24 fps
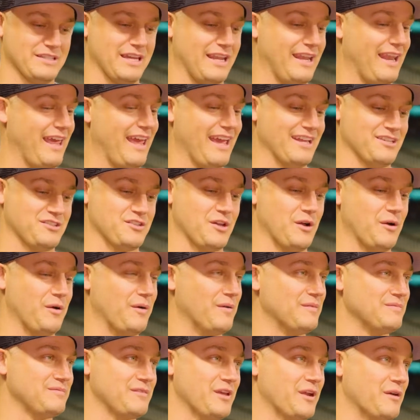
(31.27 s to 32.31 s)
And, and so,
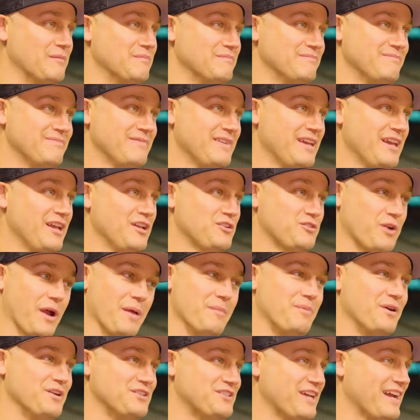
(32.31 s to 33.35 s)
you know, try
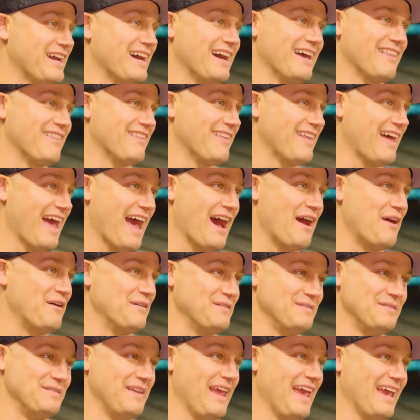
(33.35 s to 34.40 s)
and punch that guy out
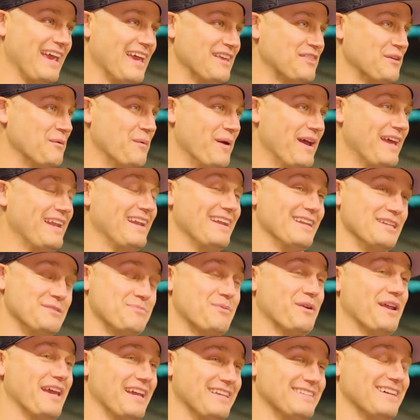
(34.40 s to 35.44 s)
and, and get the win, and it's
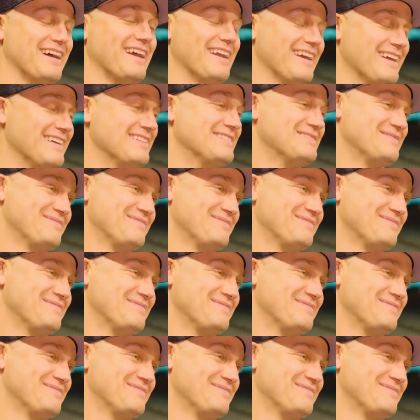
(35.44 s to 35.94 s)
pretty exciting.